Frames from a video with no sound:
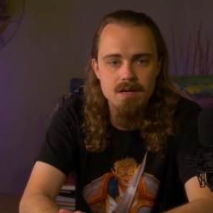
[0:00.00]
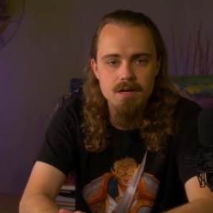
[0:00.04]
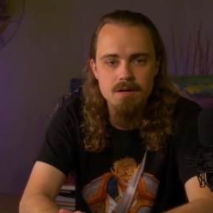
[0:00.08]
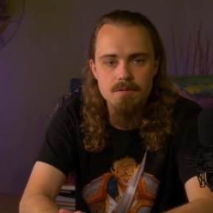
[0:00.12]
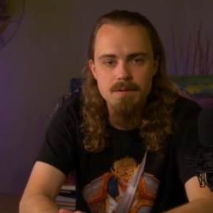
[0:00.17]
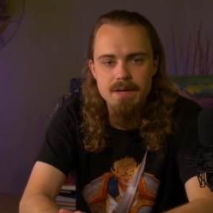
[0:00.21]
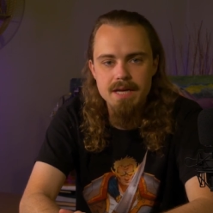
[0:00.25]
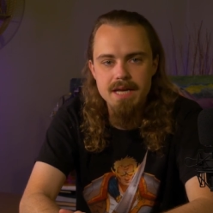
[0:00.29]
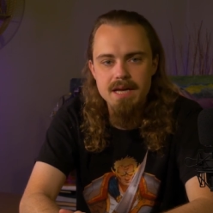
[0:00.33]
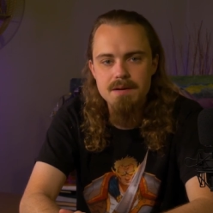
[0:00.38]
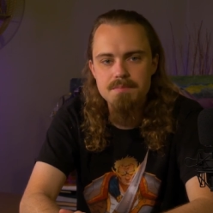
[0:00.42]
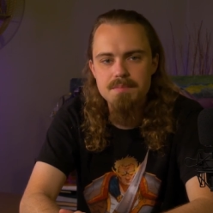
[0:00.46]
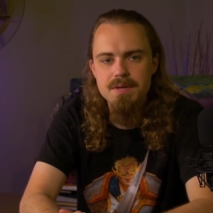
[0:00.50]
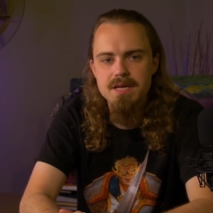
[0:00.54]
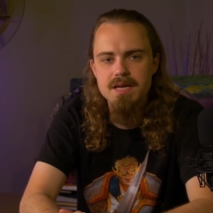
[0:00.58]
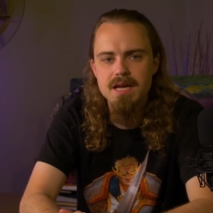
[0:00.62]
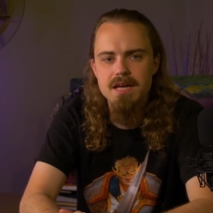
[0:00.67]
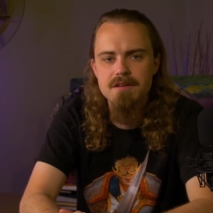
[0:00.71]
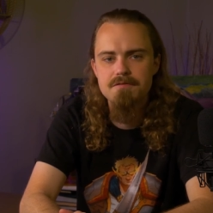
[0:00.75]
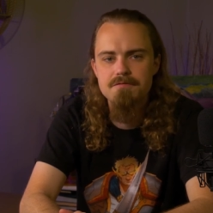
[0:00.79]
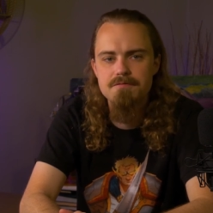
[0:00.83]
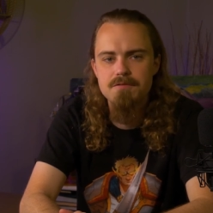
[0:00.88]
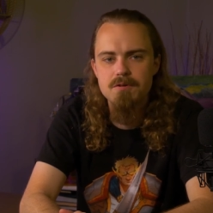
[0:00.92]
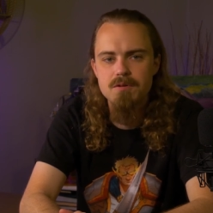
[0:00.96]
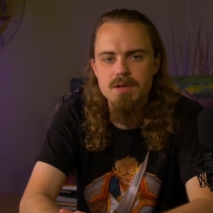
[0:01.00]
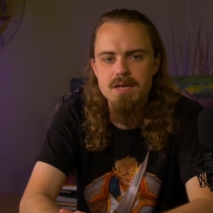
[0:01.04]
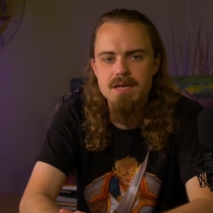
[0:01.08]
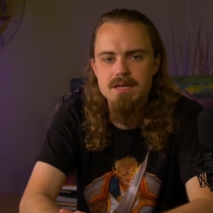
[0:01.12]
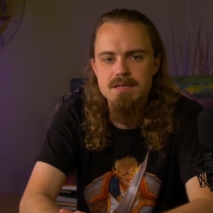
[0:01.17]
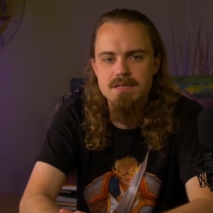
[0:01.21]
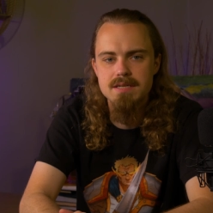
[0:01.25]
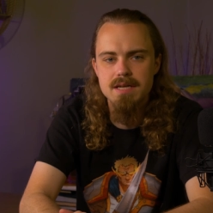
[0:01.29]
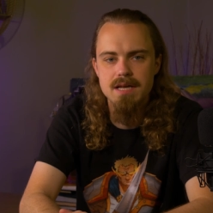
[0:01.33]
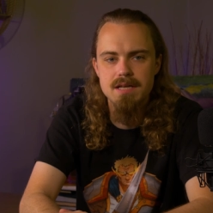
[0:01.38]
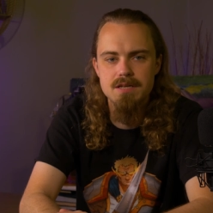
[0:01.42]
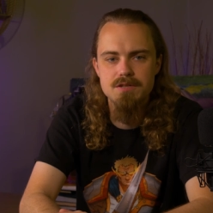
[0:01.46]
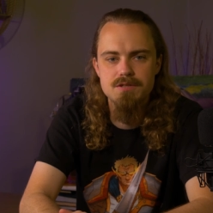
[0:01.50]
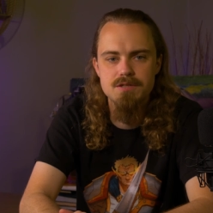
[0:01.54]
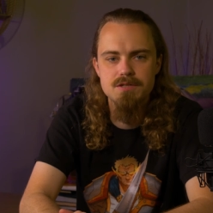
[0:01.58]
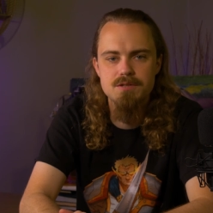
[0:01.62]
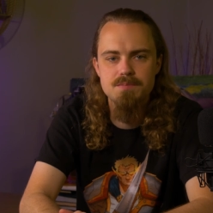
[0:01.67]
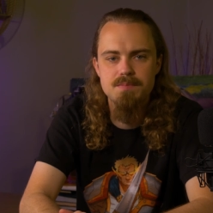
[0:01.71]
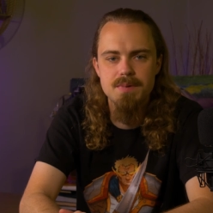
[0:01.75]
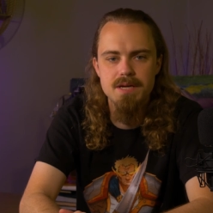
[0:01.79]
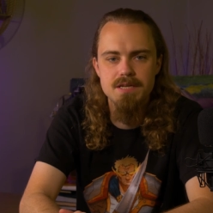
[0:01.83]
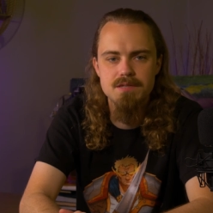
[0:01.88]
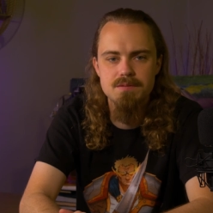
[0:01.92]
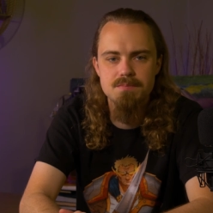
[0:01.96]
We can't be a fully intelligence
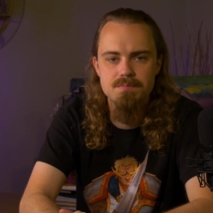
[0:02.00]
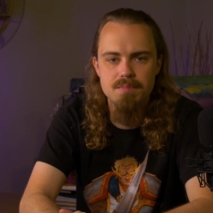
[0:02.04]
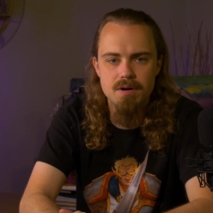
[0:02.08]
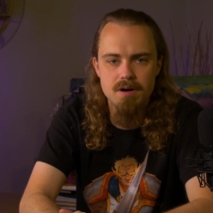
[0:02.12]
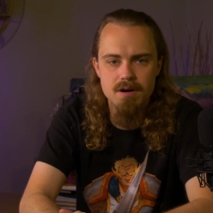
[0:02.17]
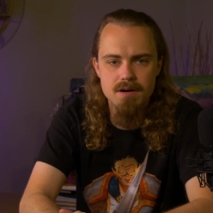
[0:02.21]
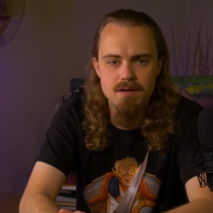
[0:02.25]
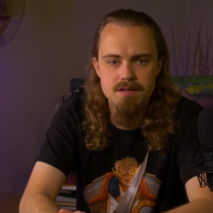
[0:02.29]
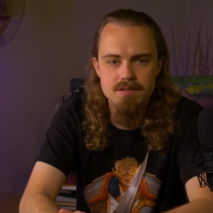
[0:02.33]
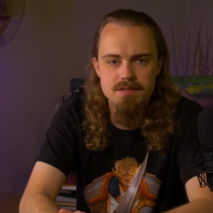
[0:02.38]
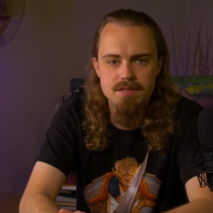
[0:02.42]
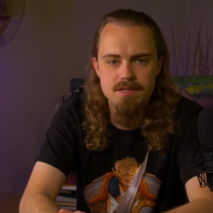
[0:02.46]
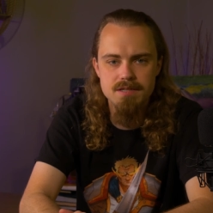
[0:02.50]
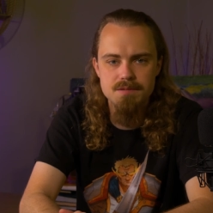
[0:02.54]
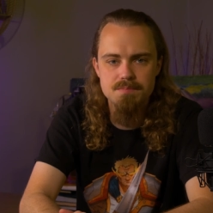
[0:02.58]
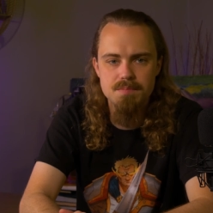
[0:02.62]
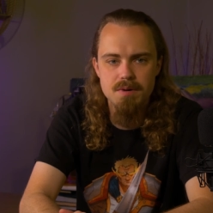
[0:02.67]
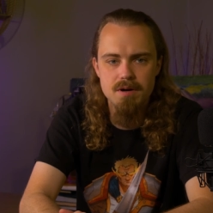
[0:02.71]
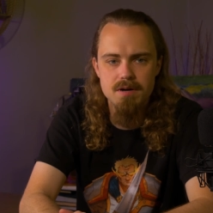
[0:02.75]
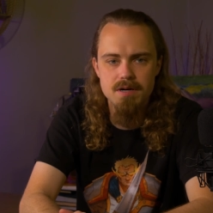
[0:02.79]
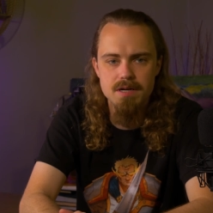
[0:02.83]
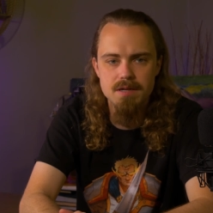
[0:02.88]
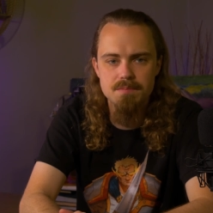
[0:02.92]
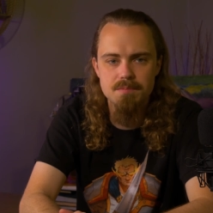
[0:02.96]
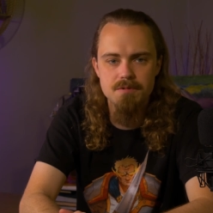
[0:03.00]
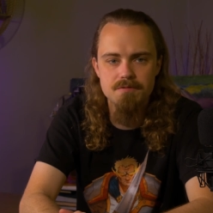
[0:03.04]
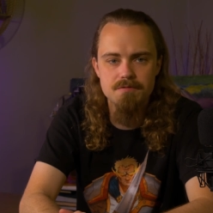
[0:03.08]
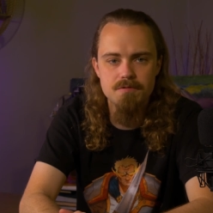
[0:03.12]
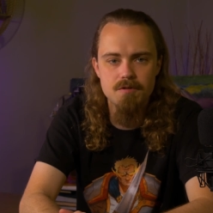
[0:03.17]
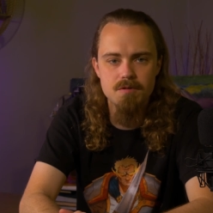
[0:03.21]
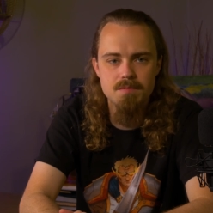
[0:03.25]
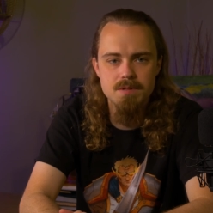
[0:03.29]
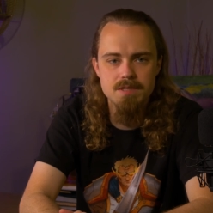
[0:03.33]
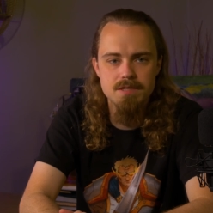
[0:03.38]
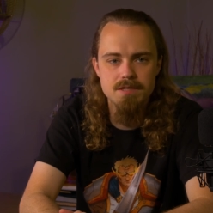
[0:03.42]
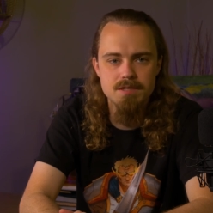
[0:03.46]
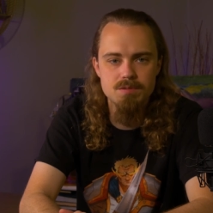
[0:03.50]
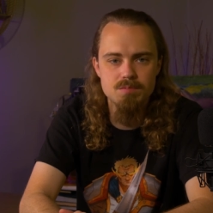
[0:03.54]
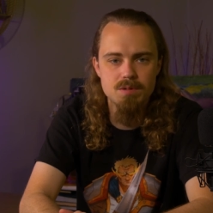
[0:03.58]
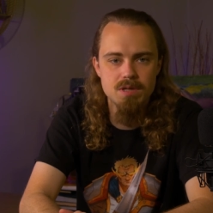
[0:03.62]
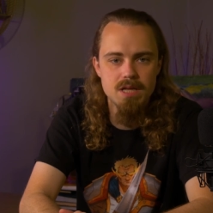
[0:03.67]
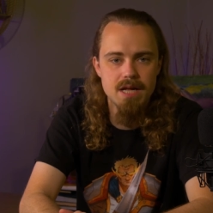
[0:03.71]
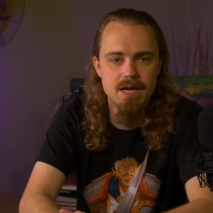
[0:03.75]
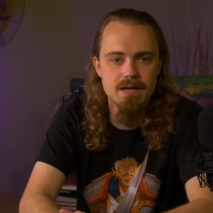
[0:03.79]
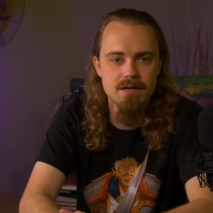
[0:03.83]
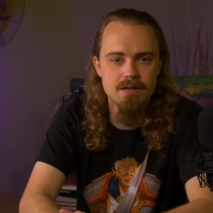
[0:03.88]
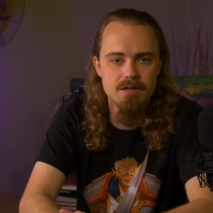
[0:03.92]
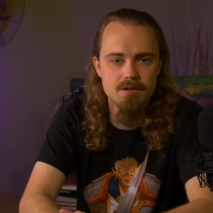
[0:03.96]
based bard since bardic performances
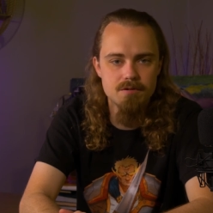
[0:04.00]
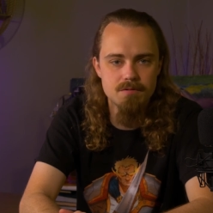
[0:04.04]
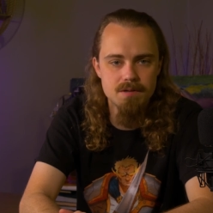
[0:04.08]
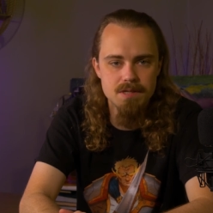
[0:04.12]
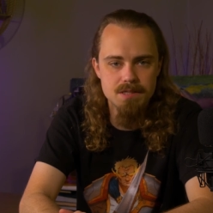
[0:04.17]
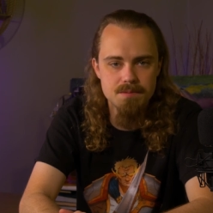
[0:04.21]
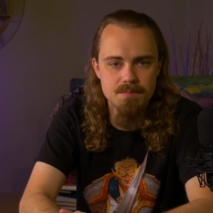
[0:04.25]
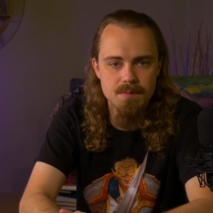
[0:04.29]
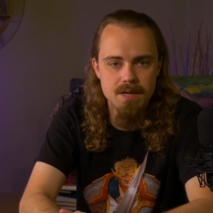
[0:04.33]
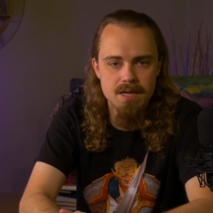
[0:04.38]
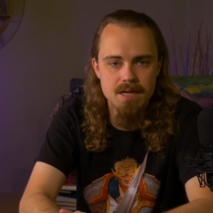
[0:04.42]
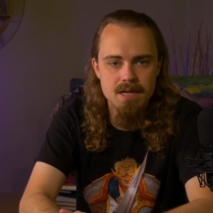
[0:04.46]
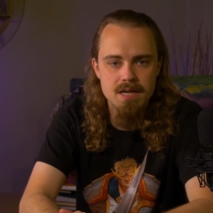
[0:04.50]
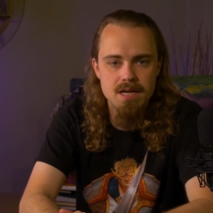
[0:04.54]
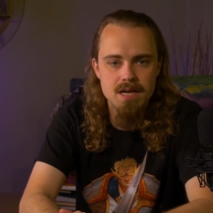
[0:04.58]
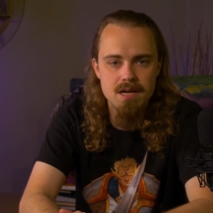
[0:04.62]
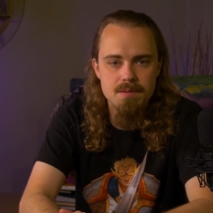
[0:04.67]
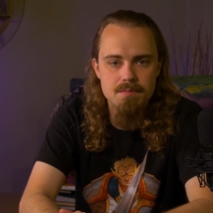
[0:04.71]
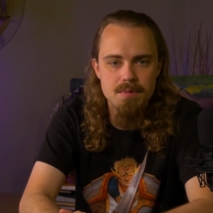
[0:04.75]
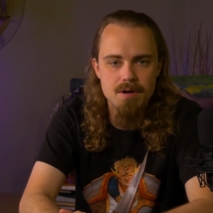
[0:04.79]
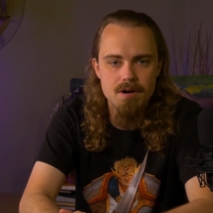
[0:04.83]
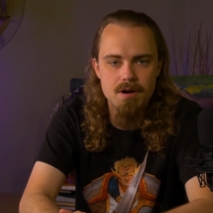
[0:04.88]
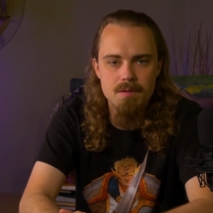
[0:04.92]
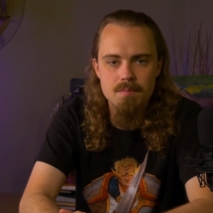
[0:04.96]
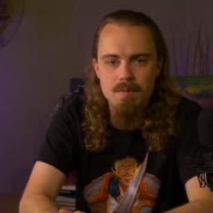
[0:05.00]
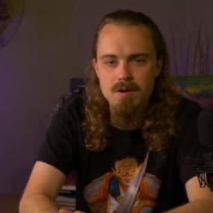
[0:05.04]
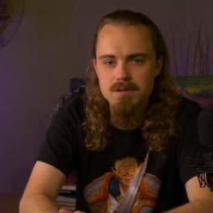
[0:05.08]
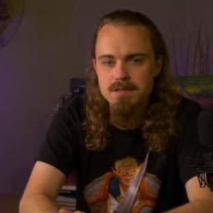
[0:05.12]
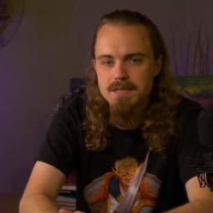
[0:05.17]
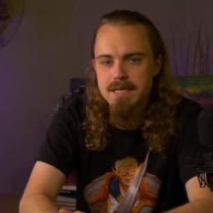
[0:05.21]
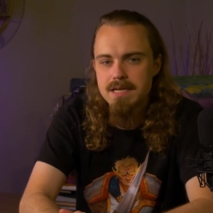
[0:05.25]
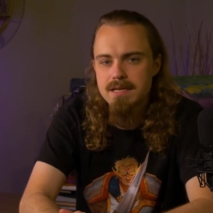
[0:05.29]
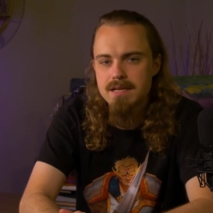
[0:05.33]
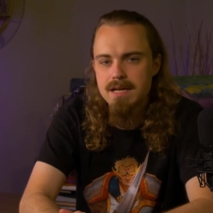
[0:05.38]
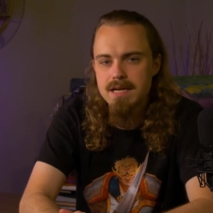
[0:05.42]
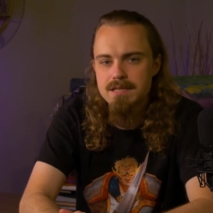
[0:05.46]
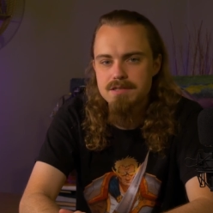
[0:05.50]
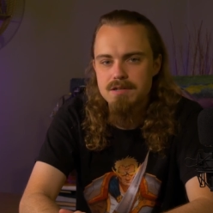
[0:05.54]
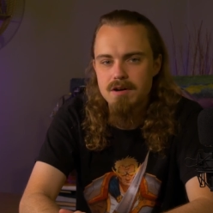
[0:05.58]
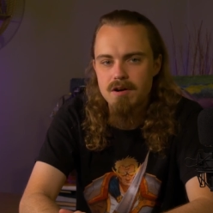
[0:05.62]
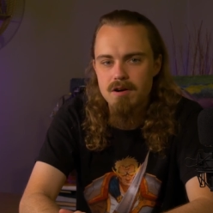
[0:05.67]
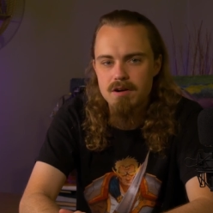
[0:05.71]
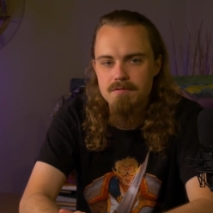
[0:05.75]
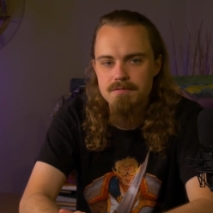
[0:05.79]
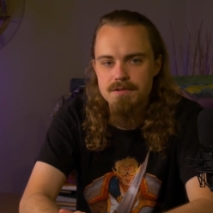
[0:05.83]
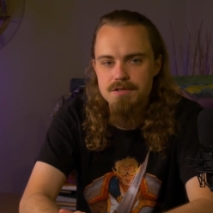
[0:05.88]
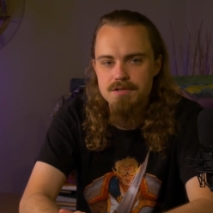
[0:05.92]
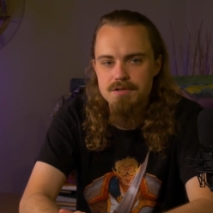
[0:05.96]
rely on charisma, but our multi classed
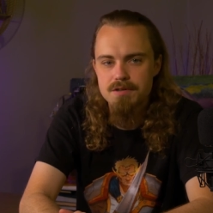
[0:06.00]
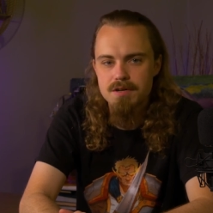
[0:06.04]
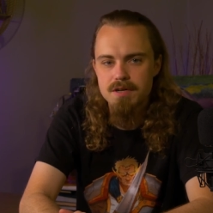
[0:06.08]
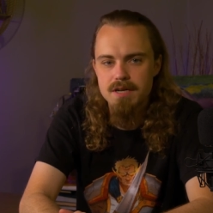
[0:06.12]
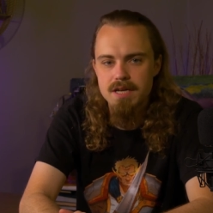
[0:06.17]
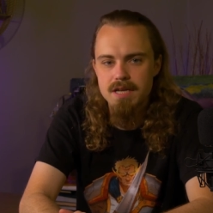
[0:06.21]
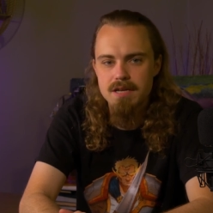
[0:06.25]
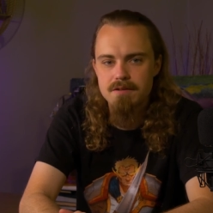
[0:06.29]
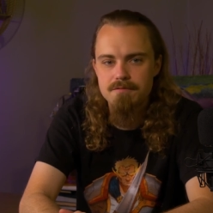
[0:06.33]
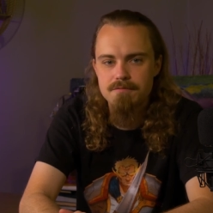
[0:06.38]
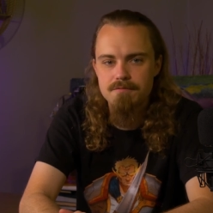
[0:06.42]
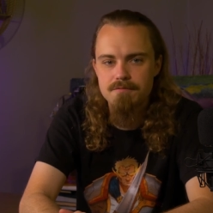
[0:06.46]
artificer can